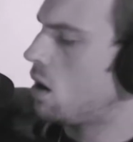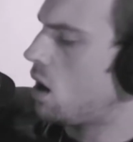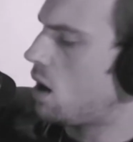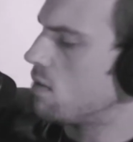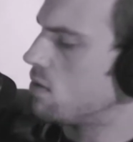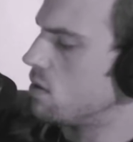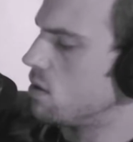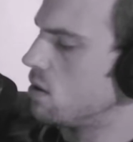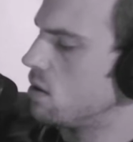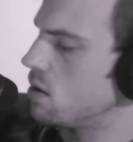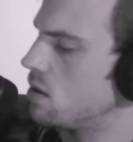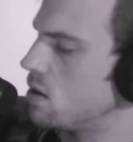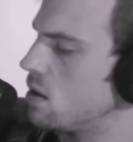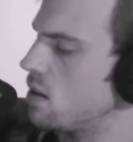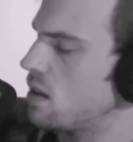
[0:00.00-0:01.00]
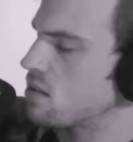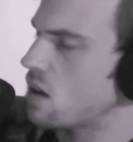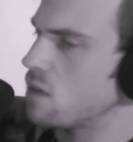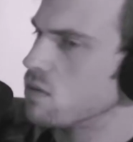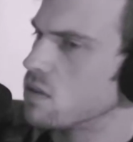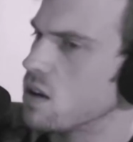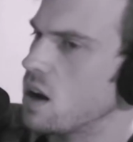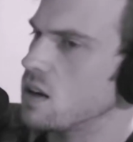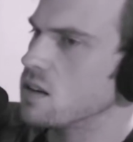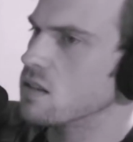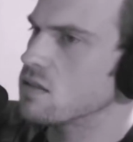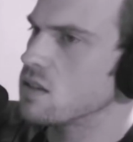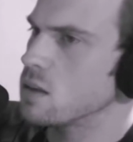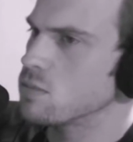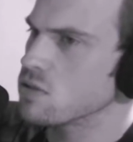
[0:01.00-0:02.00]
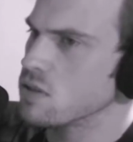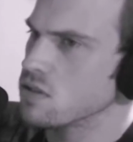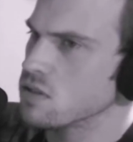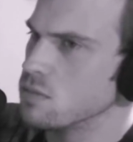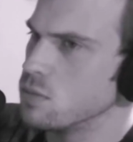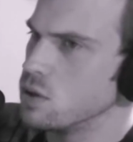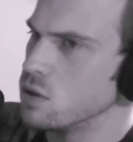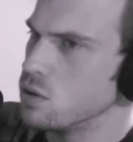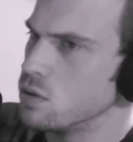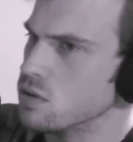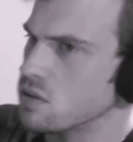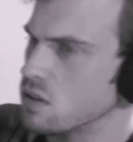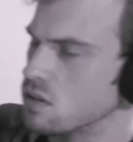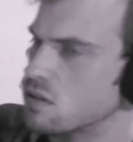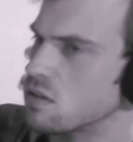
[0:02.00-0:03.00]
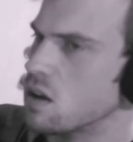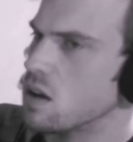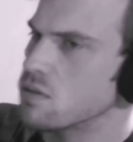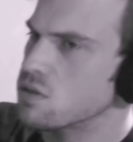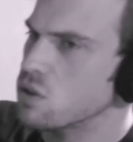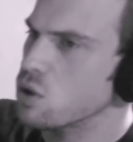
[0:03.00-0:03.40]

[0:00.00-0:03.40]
And that's often tied to substance abuse and stuff.